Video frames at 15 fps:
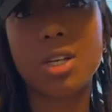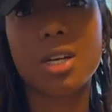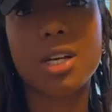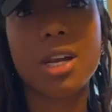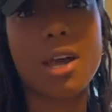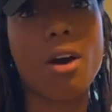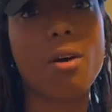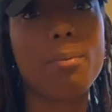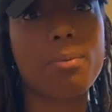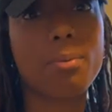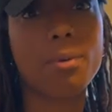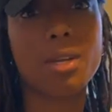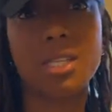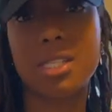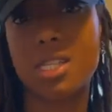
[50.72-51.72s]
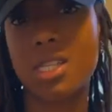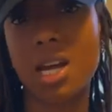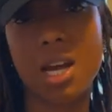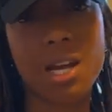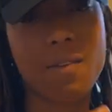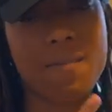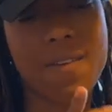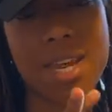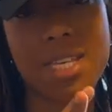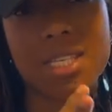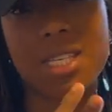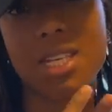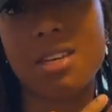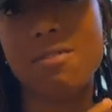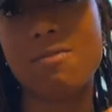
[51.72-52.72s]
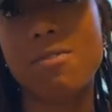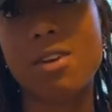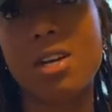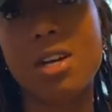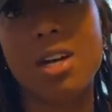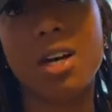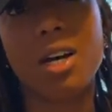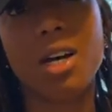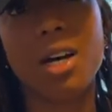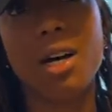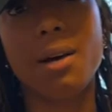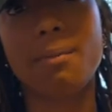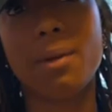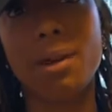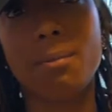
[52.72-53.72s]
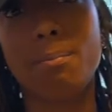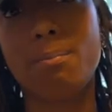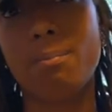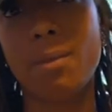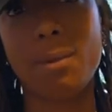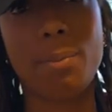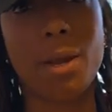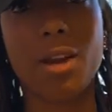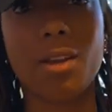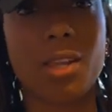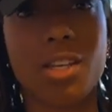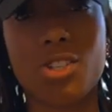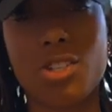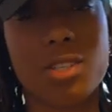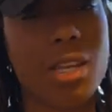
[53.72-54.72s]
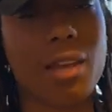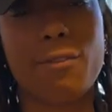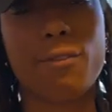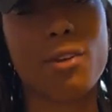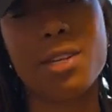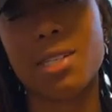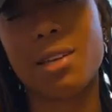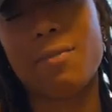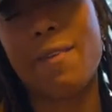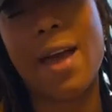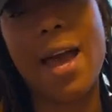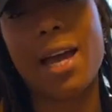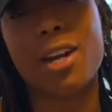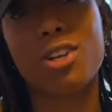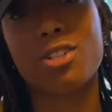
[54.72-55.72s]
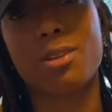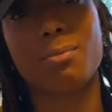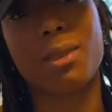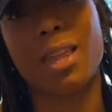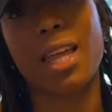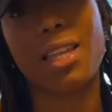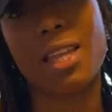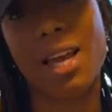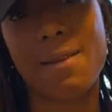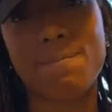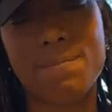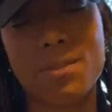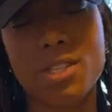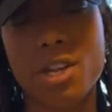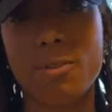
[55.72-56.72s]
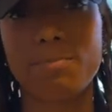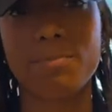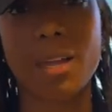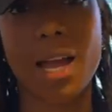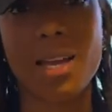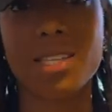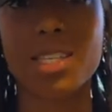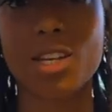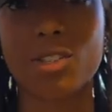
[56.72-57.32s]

could help. It's non-invasive. Um, and apparently it's just like freezing fat or something like that. So I'll see